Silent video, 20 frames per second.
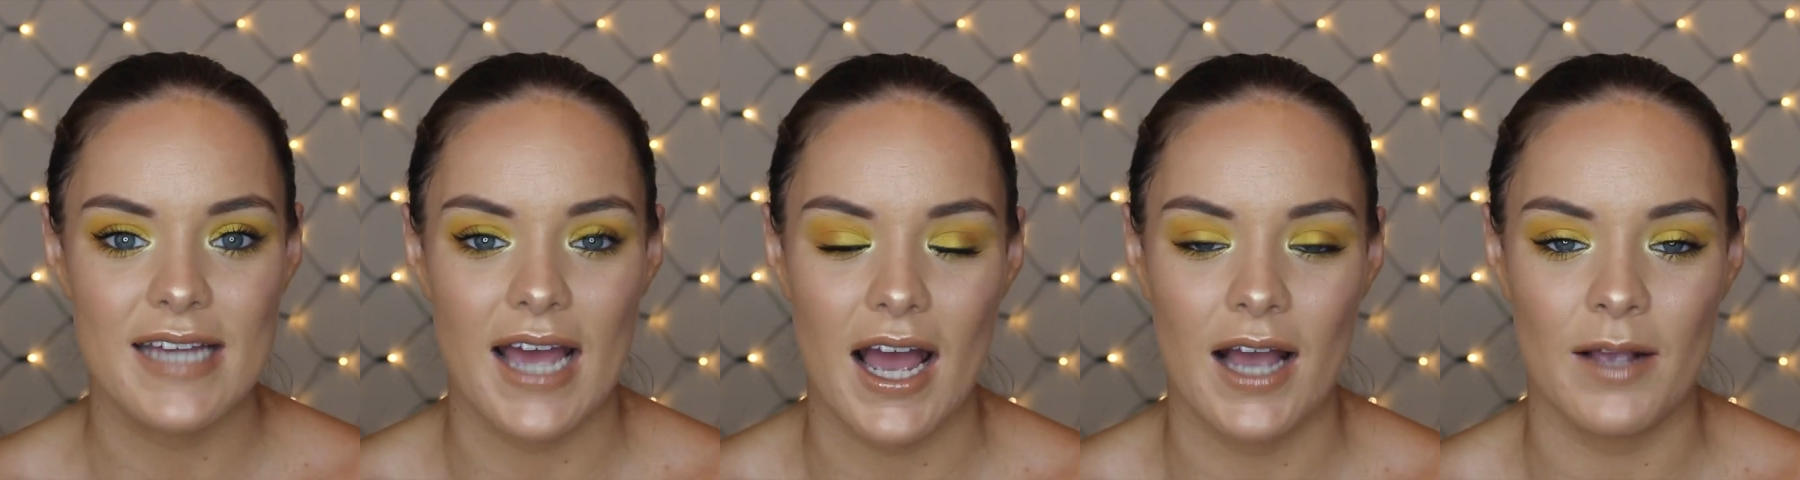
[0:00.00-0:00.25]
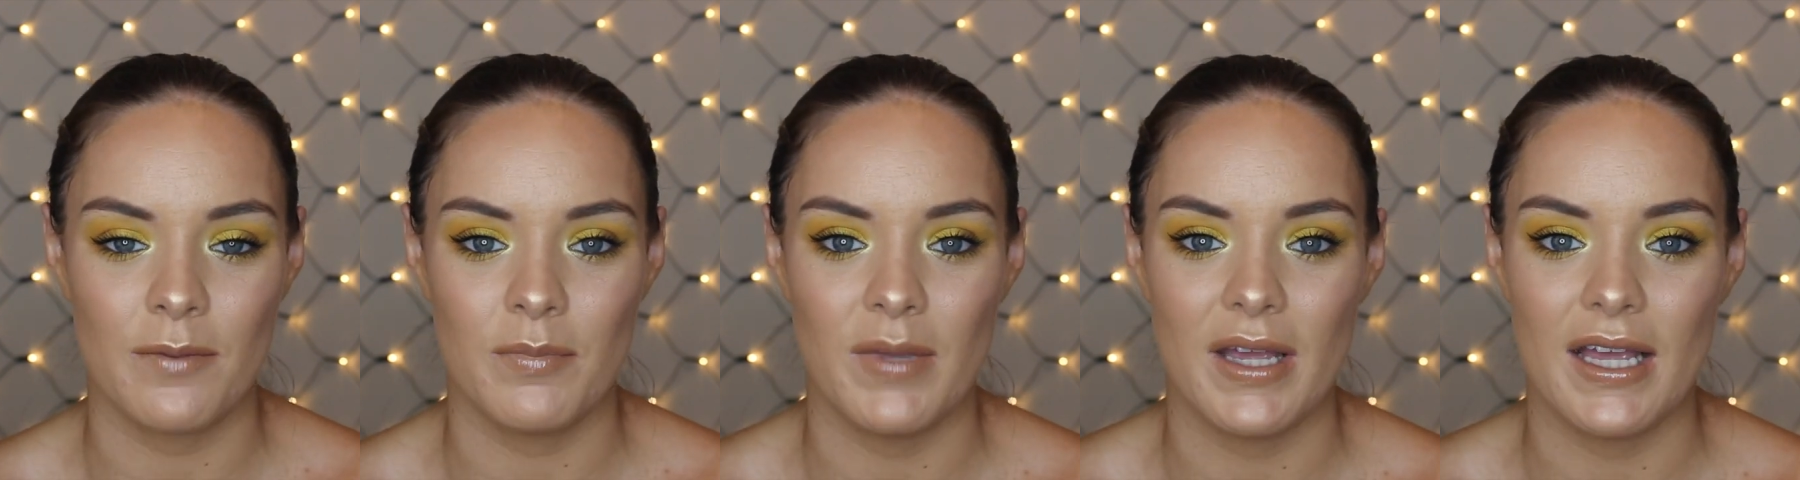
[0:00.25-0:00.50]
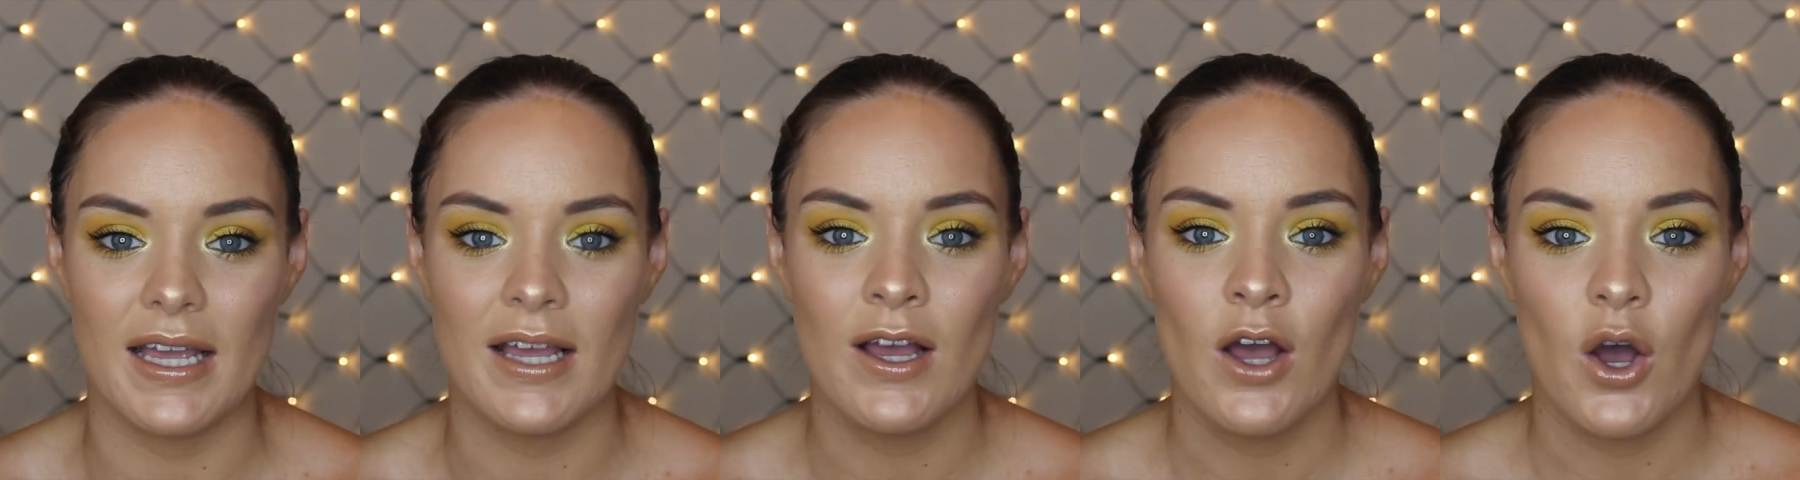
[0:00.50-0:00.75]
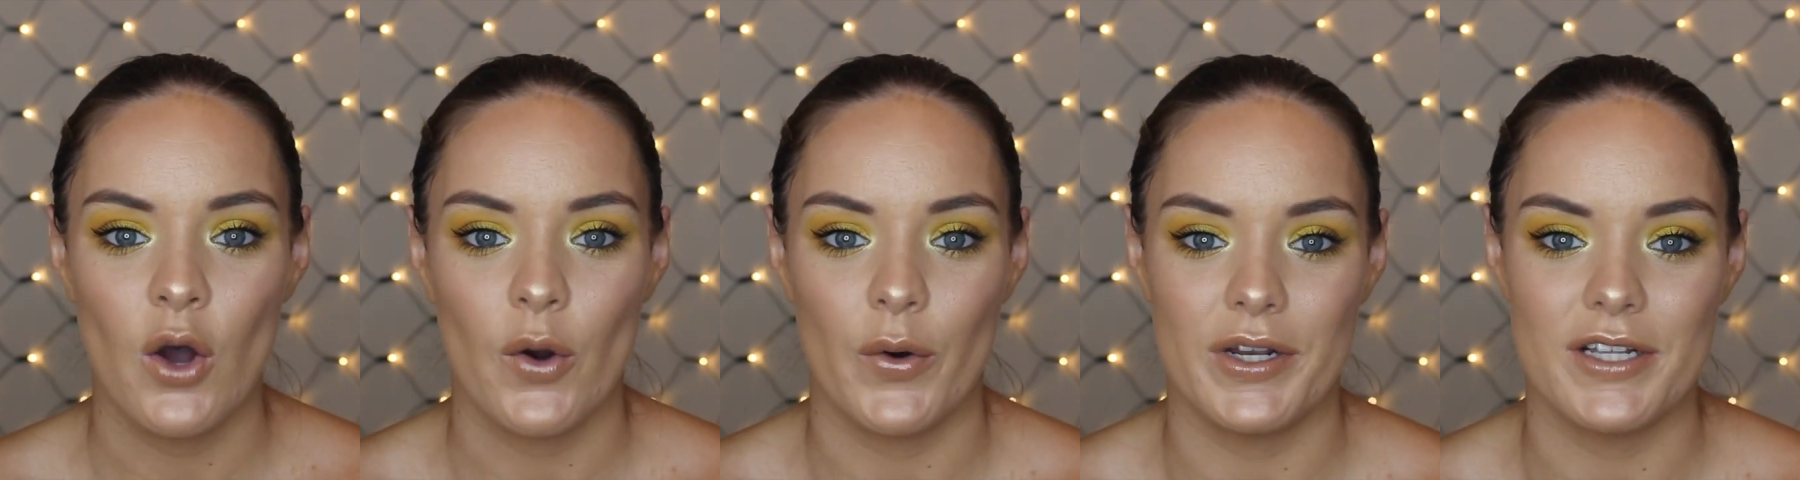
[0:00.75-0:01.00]
tag me
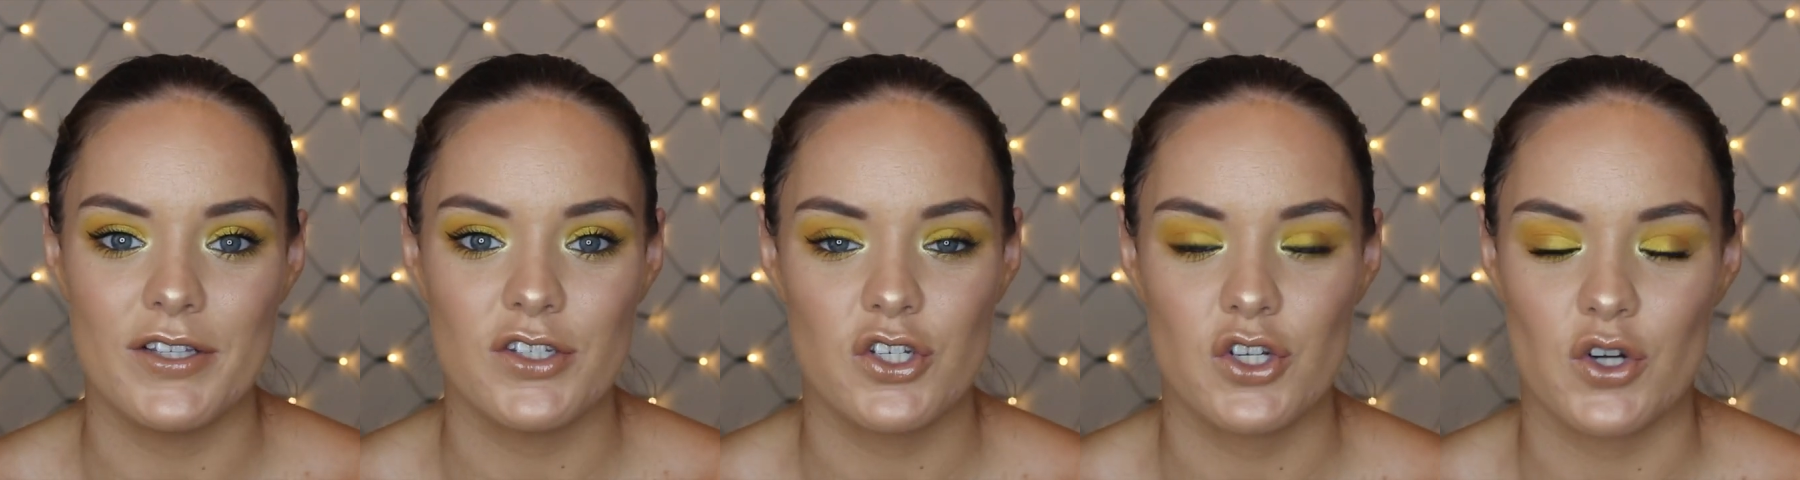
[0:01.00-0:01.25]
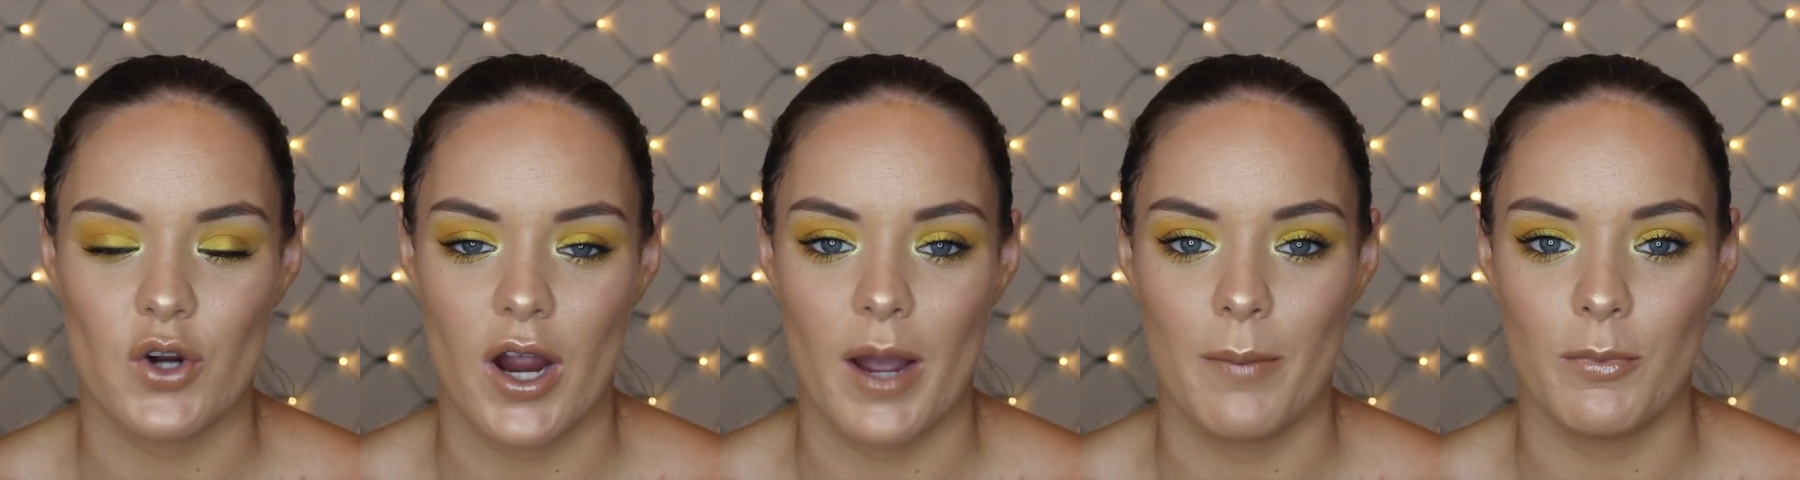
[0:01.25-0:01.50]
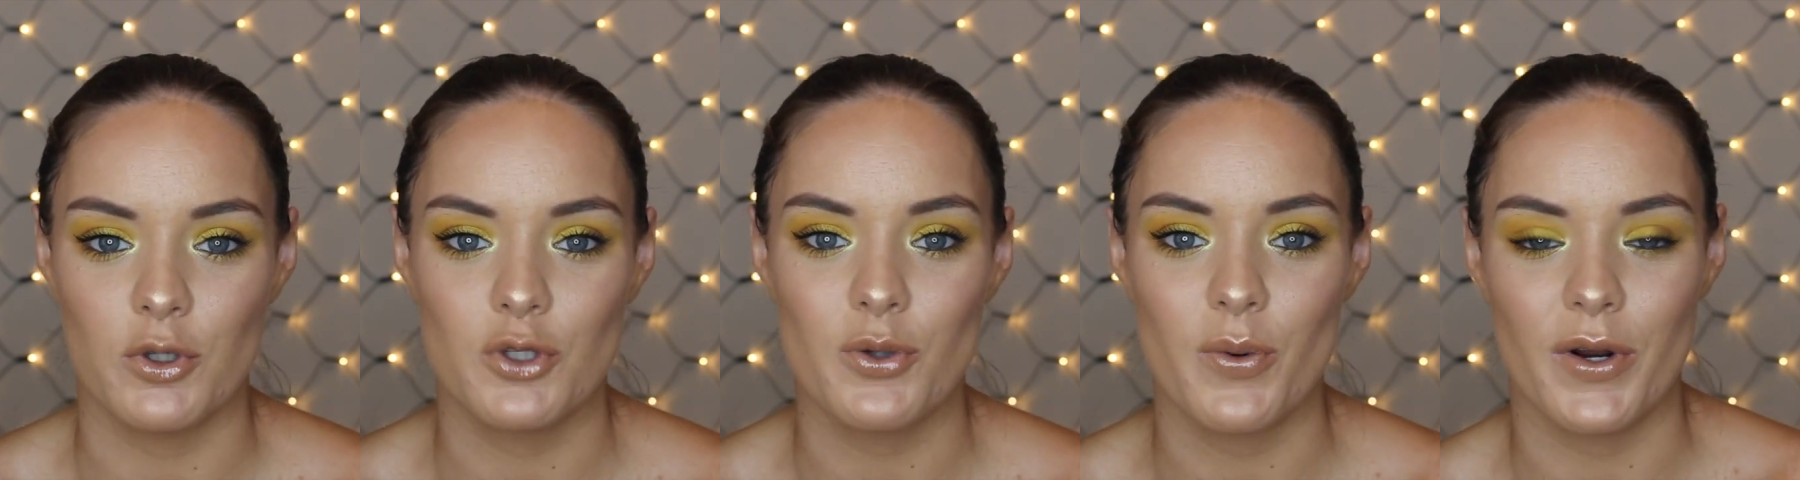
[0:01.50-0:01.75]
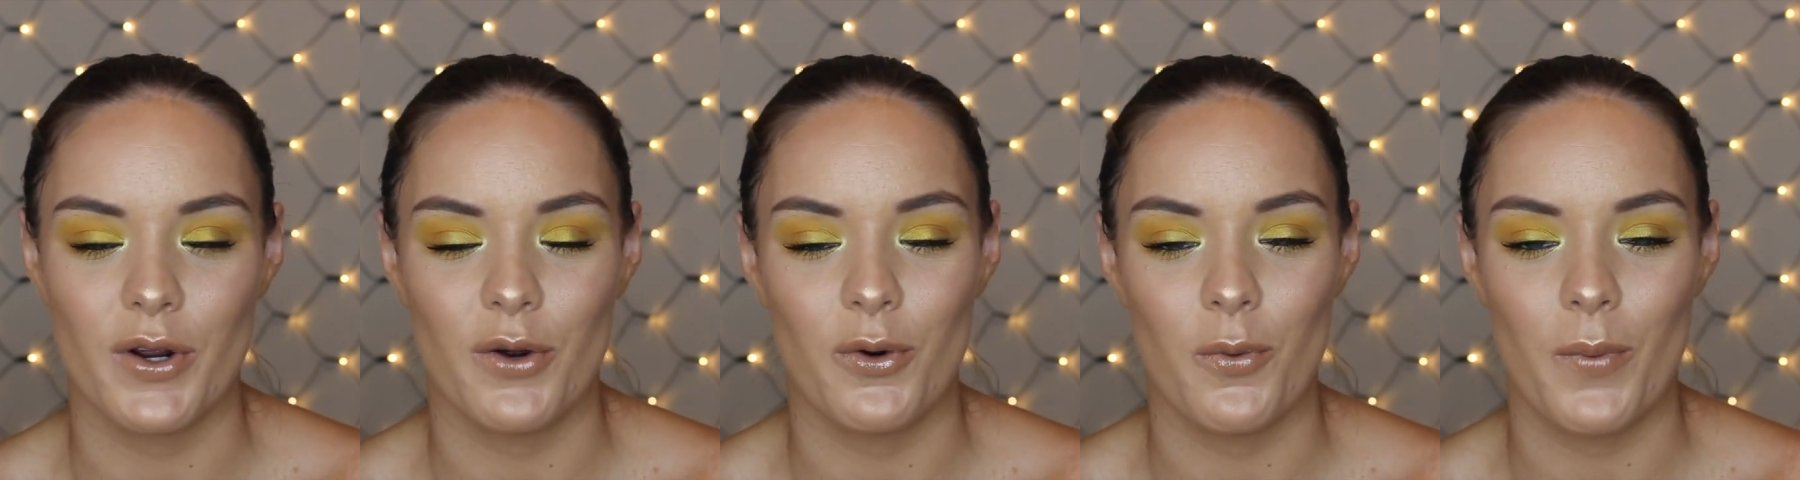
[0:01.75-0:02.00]
on Instagram or
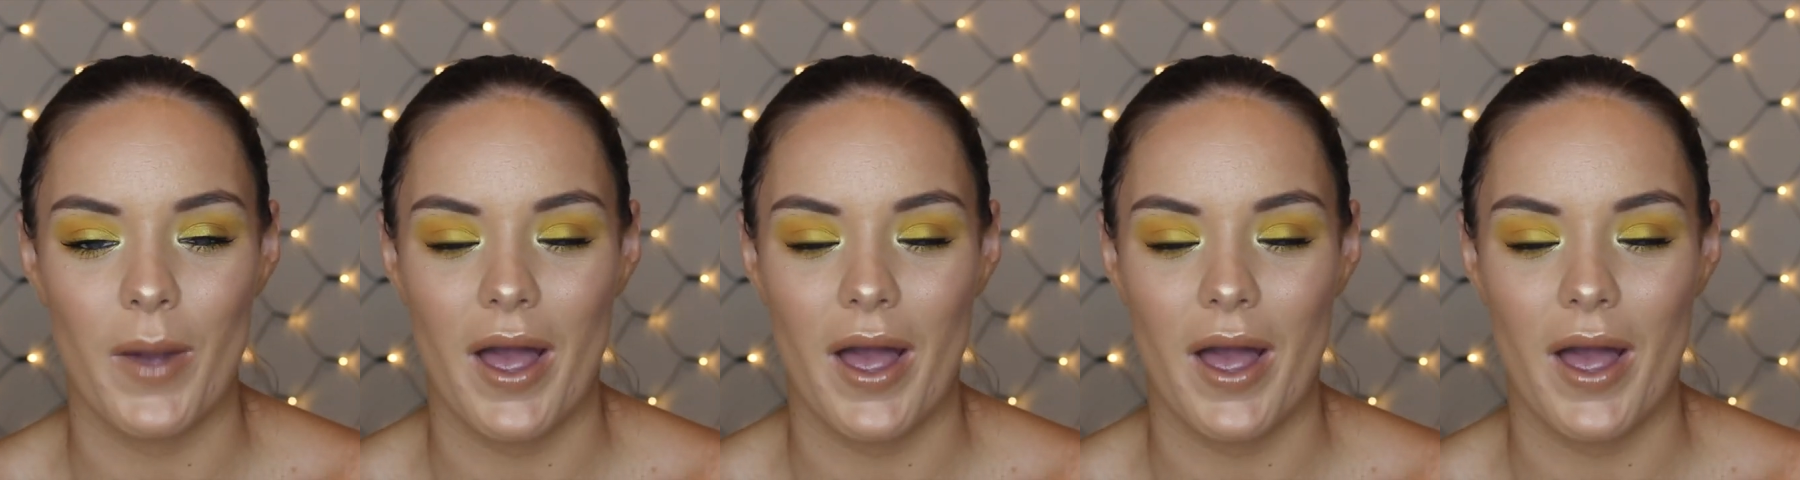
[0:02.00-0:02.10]
Twitter or